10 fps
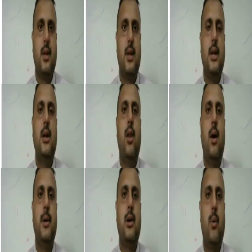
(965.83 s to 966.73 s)

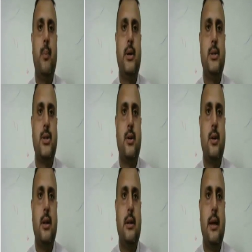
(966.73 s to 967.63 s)
Economic competition.
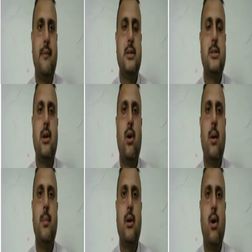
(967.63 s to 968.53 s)
There was
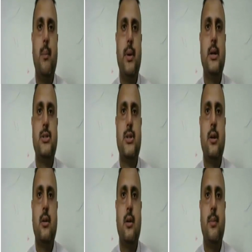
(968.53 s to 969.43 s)
economic
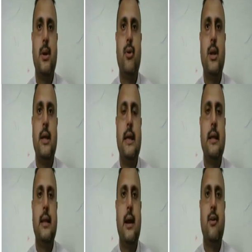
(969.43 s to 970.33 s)
competition between England,